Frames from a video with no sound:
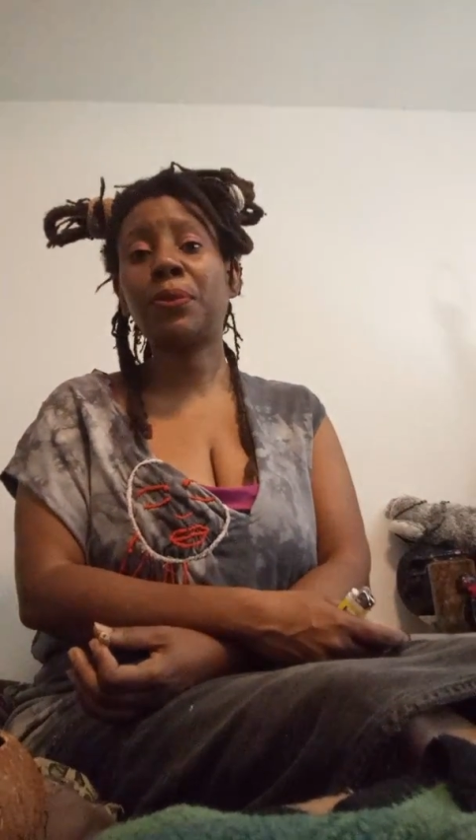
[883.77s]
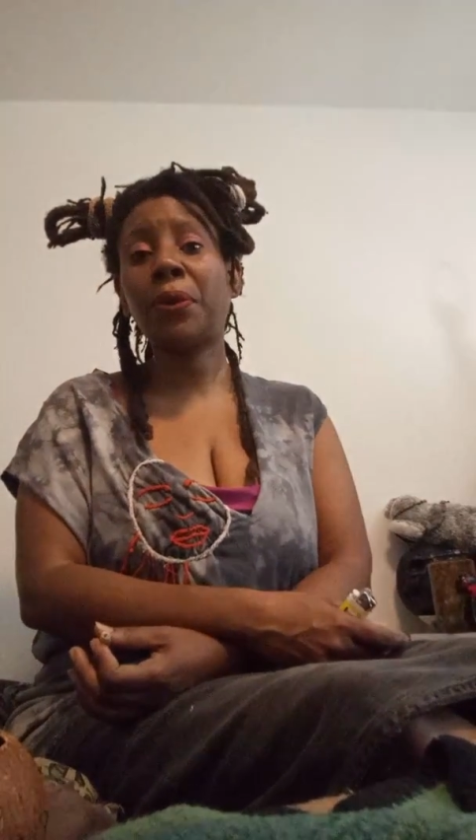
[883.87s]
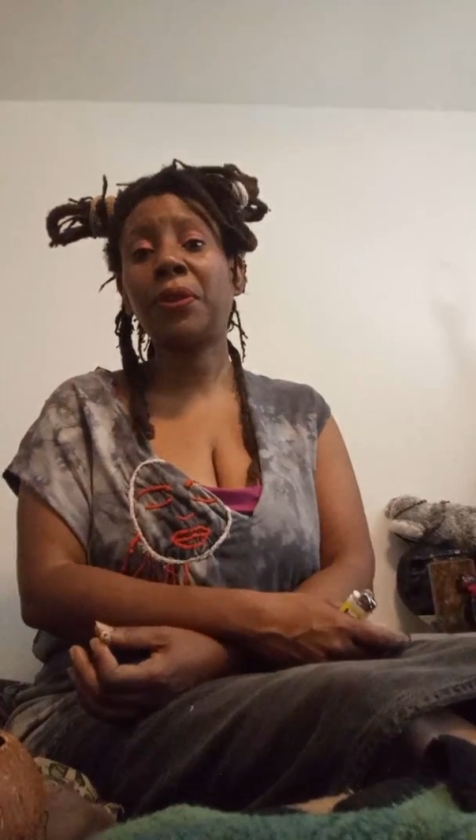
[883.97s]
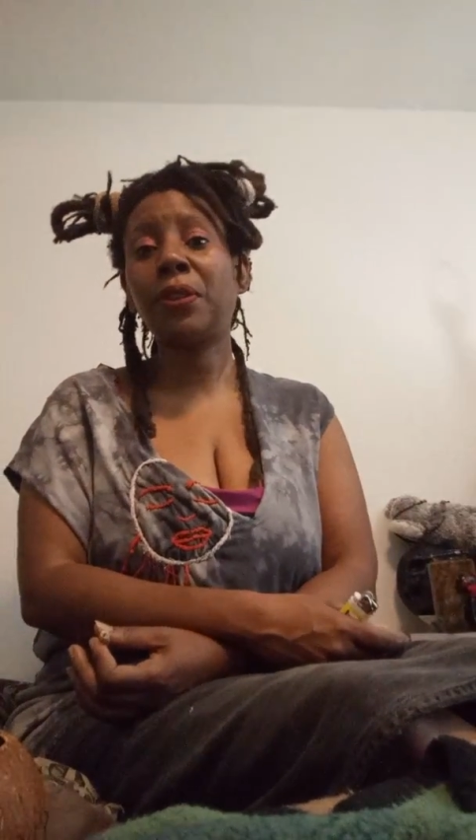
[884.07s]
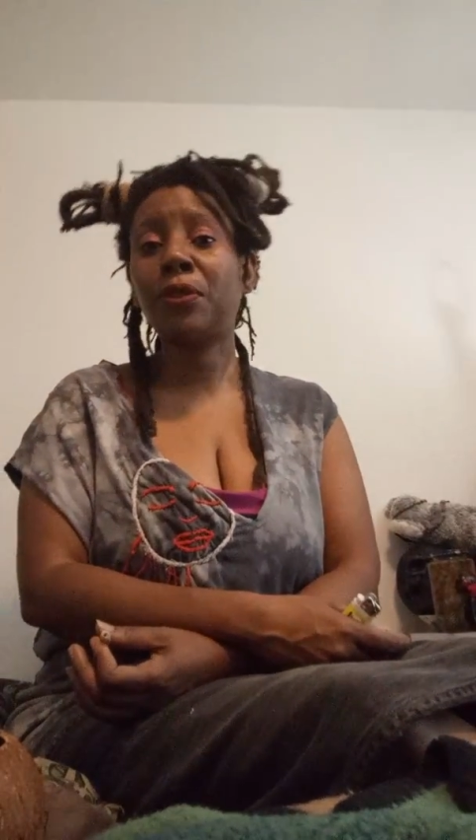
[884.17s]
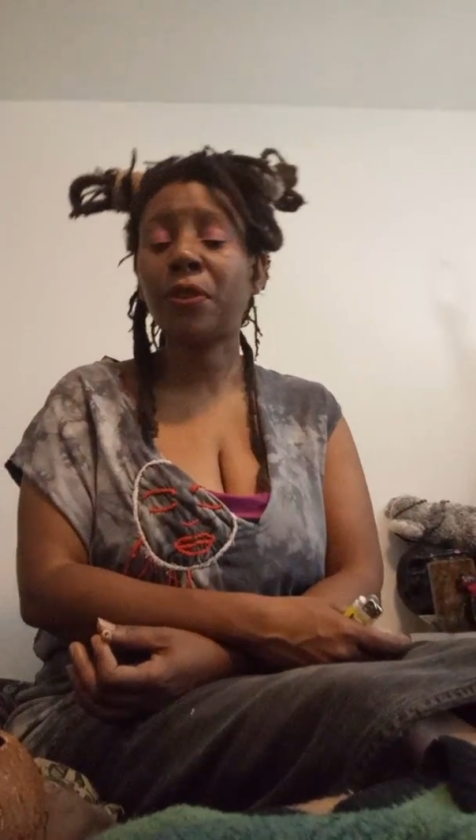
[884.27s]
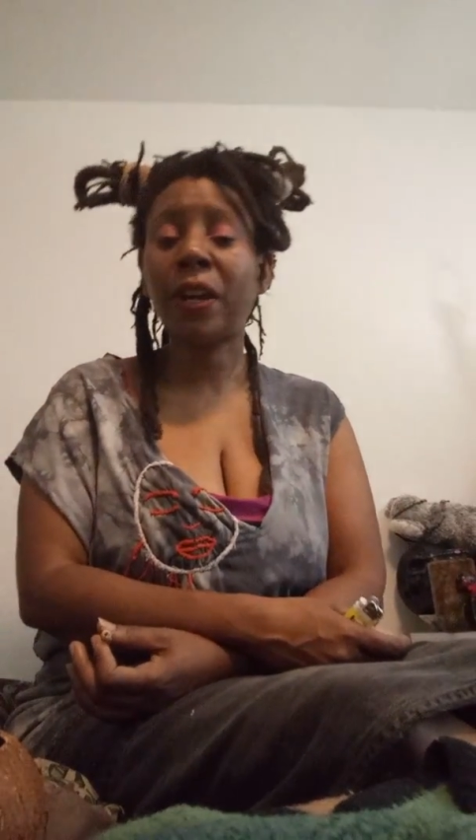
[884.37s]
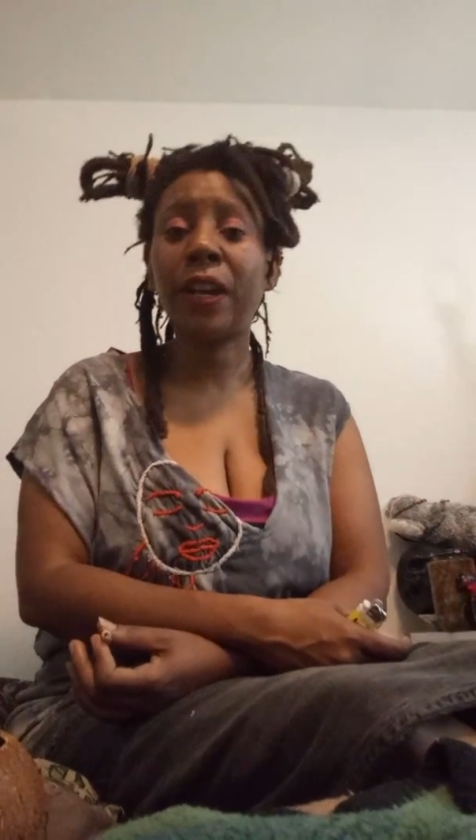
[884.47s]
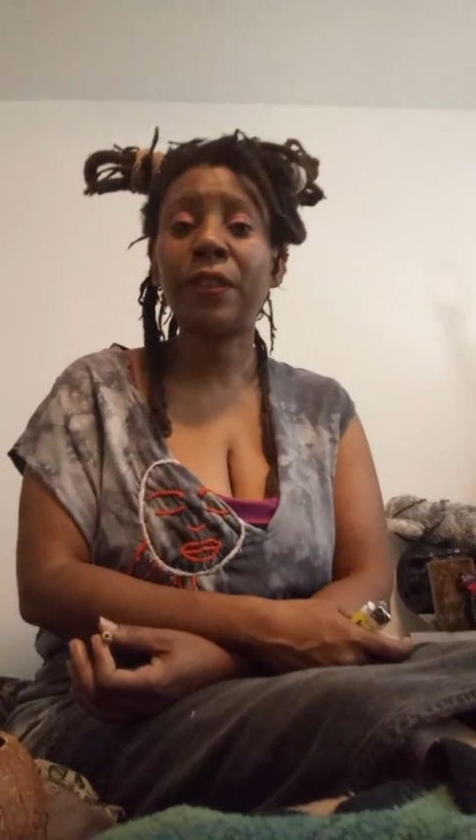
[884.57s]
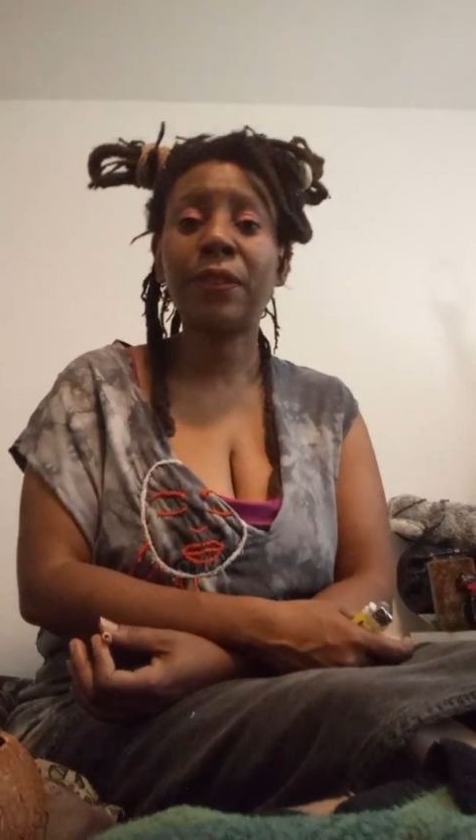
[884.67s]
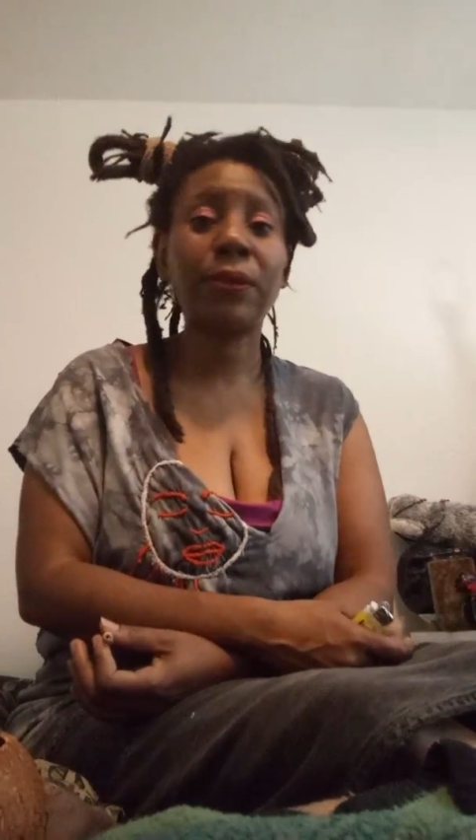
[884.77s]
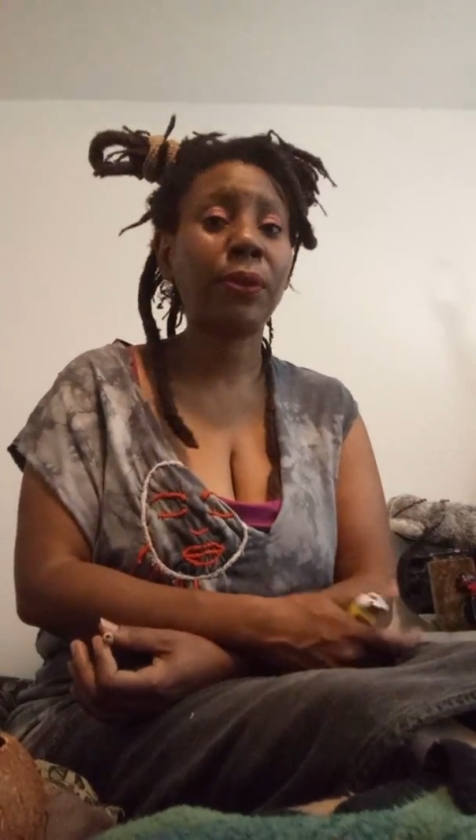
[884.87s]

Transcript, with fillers: in the trash and thrown